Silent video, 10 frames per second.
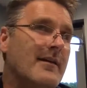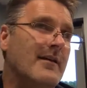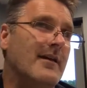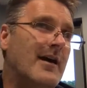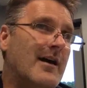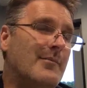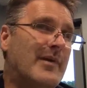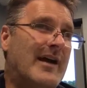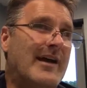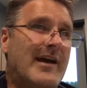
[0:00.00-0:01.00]
Uh,
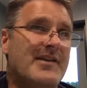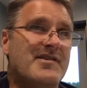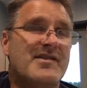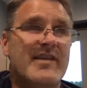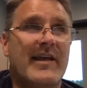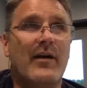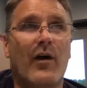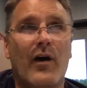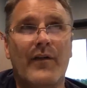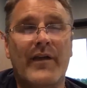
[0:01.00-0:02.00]
but I, I just think
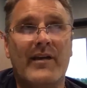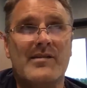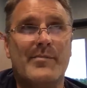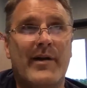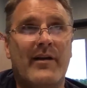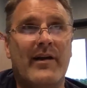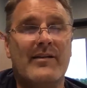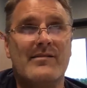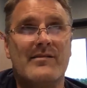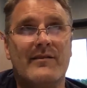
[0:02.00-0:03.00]
all the
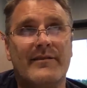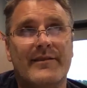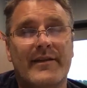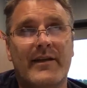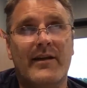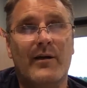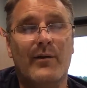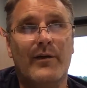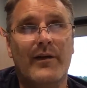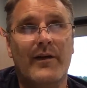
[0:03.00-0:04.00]
experience, you
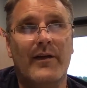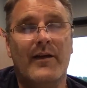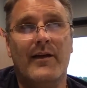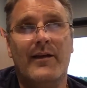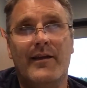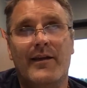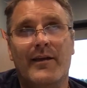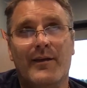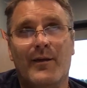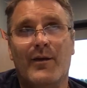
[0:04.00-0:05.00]
know, you,
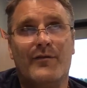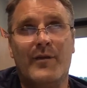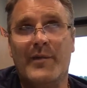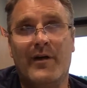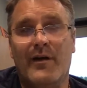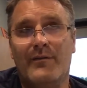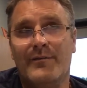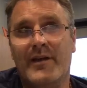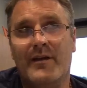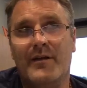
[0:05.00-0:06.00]
you learn from it all.
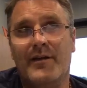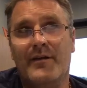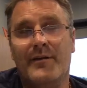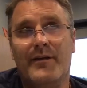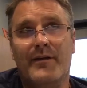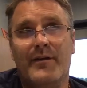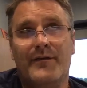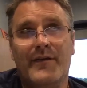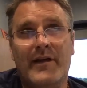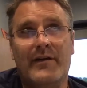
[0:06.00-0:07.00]
You know, you, you, you
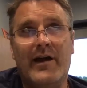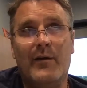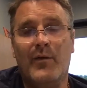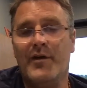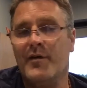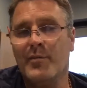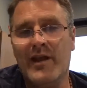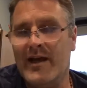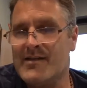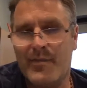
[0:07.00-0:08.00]
figure out what your
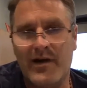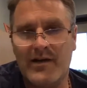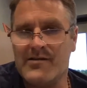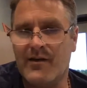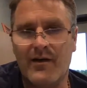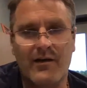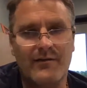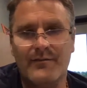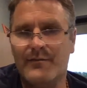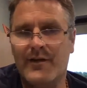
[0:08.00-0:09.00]
blind spots are,
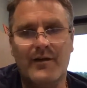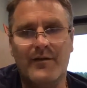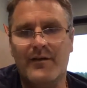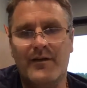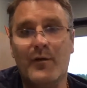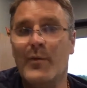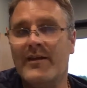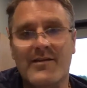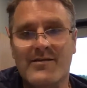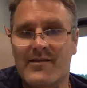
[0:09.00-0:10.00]
you know, the, your
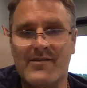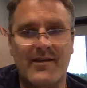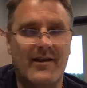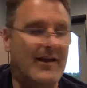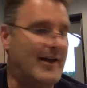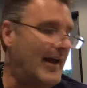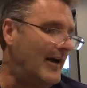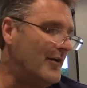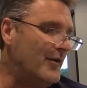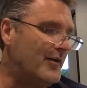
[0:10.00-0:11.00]
weaknesses, and, and how
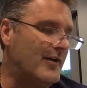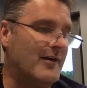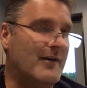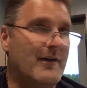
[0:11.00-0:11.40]
you can,